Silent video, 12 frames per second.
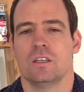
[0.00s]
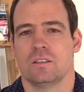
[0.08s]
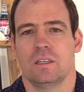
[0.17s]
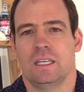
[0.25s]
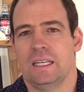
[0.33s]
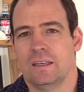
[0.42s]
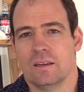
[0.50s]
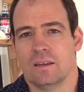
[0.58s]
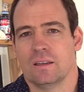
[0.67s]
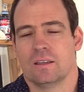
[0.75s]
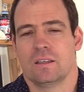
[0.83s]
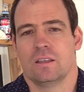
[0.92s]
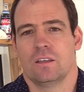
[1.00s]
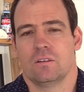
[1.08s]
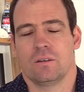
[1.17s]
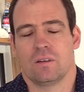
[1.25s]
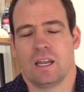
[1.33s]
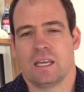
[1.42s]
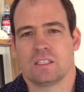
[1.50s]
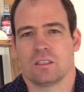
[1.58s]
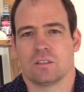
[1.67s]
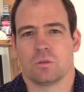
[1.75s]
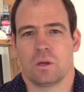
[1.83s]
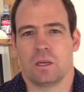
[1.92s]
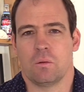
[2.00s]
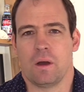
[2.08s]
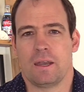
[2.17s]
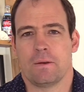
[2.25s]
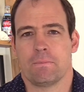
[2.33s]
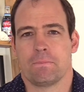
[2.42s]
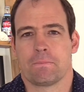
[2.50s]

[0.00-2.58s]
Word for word: to Eden, Revelation 21.